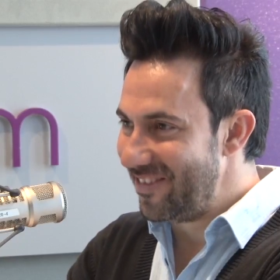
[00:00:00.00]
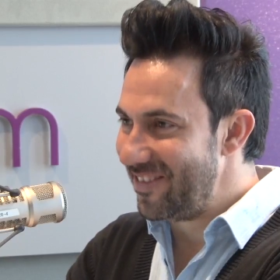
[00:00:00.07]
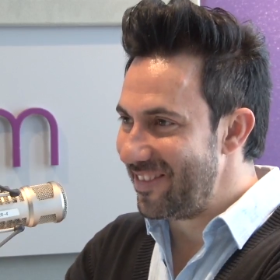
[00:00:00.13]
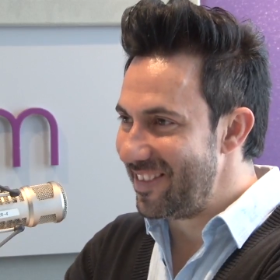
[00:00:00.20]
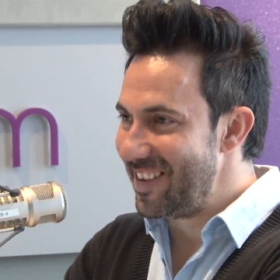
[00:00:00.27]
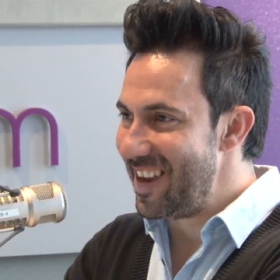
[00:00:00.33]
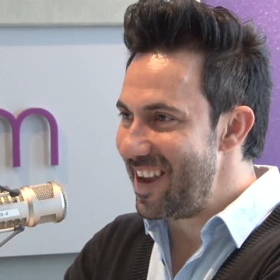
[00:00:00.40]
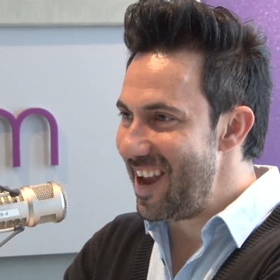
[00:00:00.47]
it?
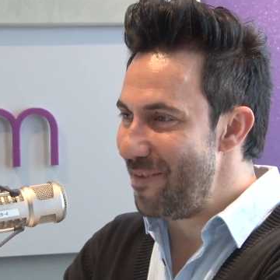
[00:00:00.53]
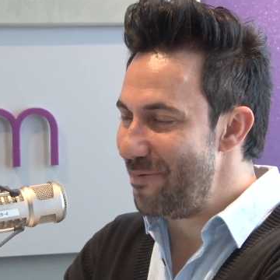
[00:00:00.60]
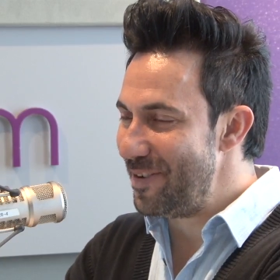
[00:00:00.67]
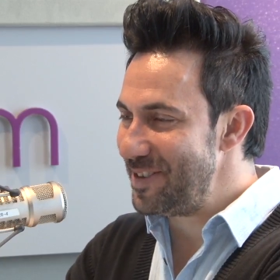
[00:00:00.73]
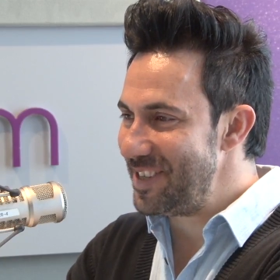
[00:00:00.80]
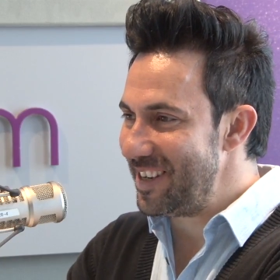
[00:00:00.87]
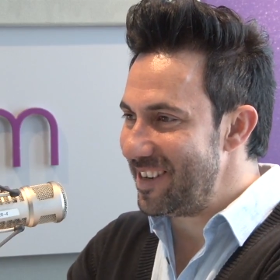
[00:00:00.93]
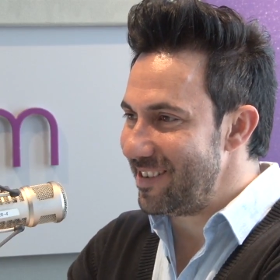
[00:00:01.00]
Yes, yeah,
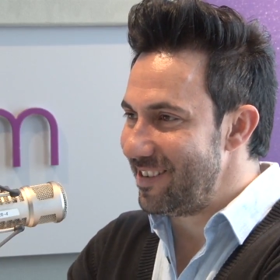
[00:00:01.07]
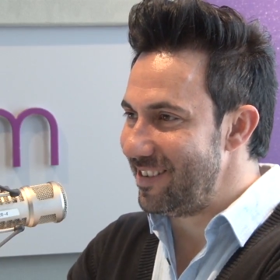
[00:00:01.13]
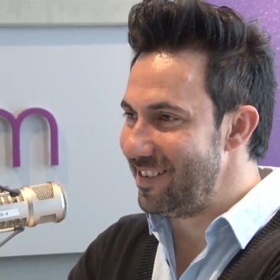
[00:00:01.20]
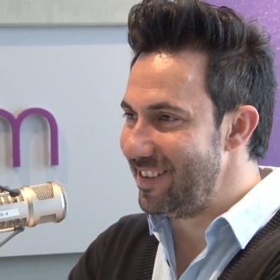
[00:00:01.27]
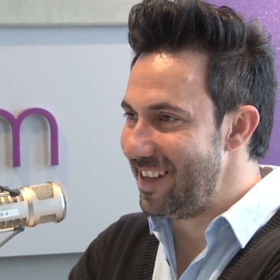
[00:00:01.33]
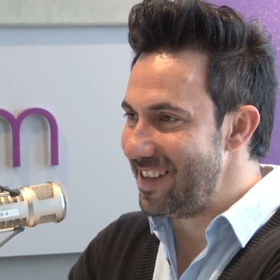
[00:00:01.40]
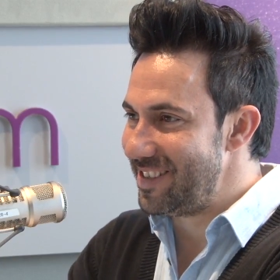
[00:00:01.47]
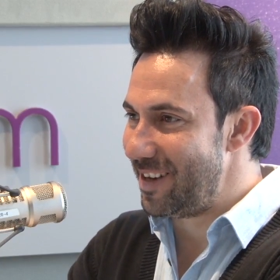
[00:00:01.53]
physical.
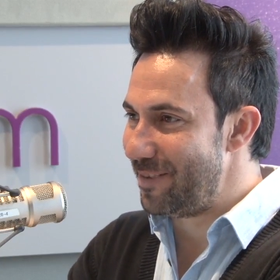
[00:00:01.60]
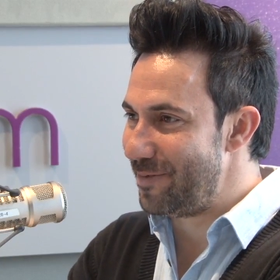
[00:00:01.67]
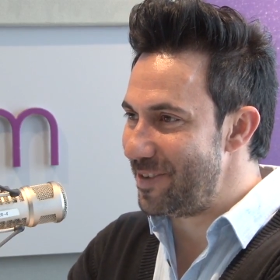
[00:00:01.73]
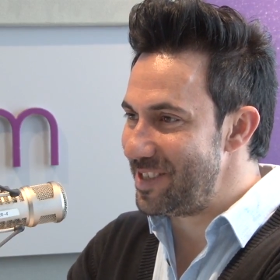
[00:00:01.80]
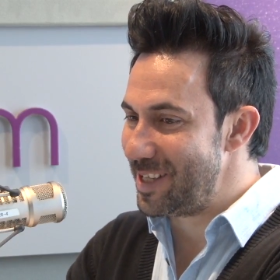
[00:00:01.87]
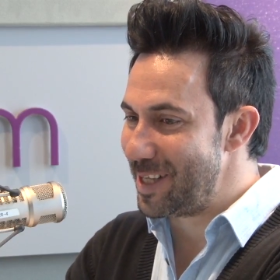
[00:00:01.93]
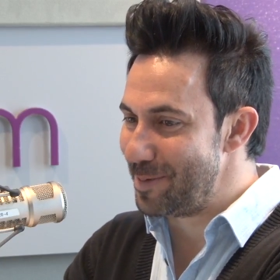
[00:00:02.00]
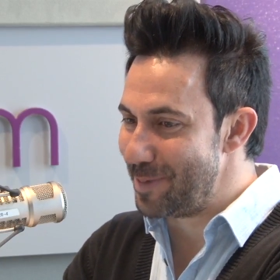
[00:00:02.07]
Yes, let's get
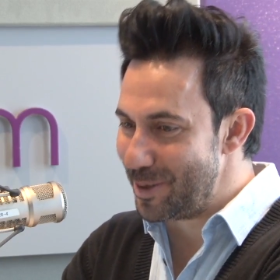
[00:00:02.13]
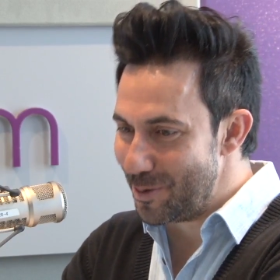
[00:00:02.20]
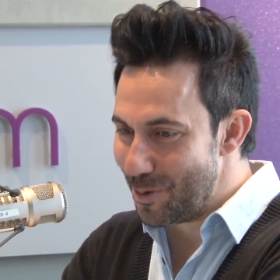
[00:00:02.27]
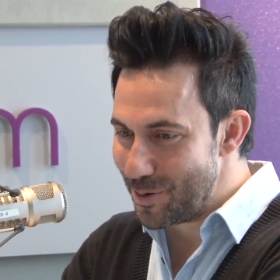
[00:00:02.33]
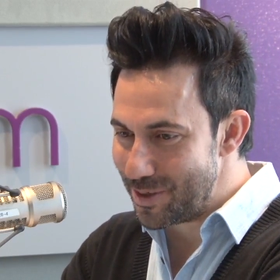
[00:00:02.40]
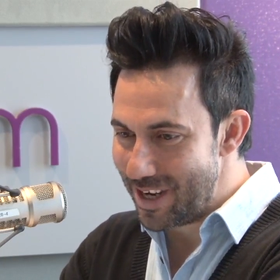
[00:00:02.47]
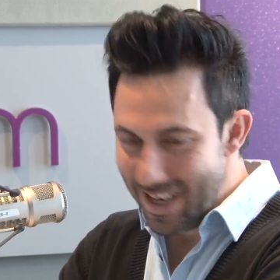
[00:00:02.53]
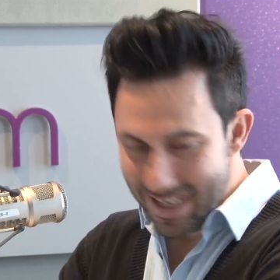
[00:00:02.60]
physical, physical but
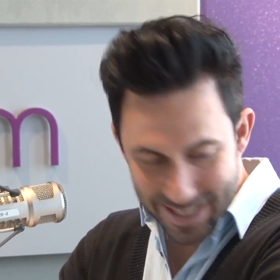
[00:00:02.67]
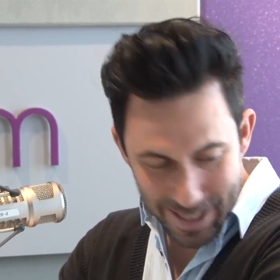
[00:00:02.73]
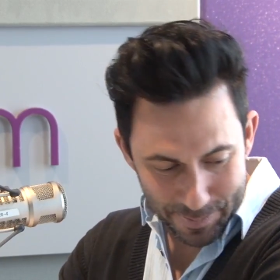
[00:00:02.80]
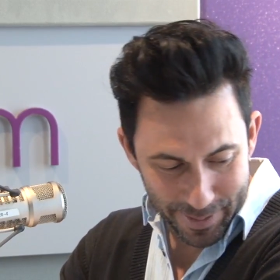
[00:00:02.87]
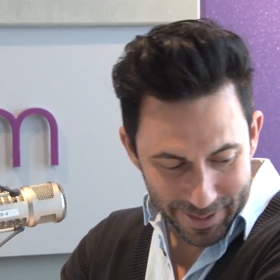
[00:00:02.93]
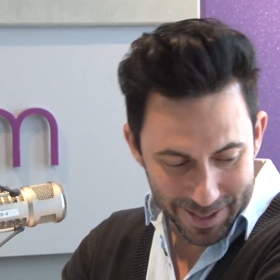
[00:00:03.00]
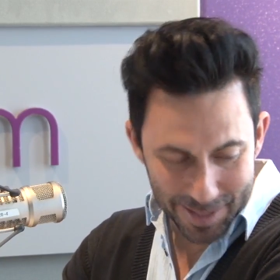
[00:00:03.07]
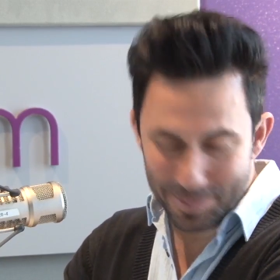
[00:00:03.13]
yours
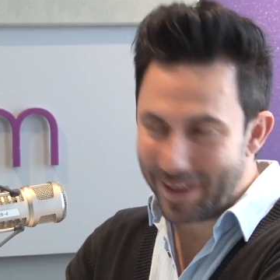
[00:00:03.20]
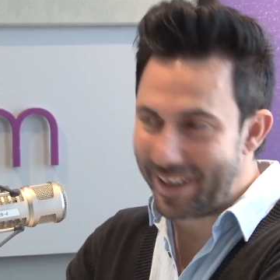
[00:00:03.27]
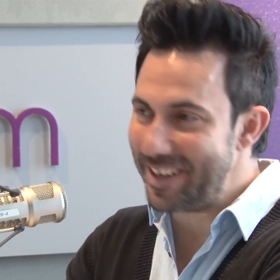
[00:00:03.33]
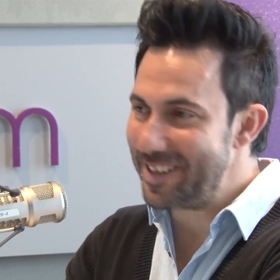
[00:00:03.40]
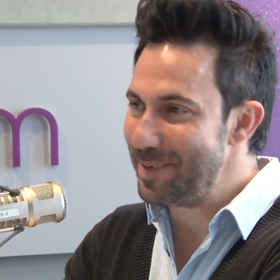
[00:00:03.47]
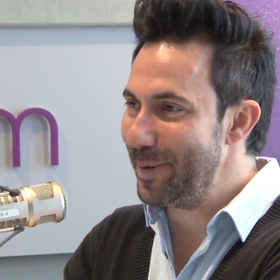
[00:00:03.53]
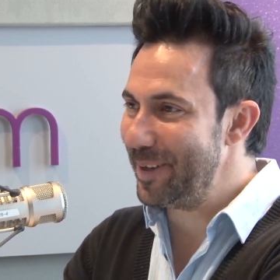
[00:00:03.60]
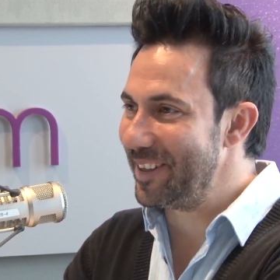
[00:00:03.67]
typical, bloody
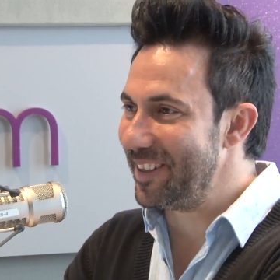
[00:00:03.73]
typical.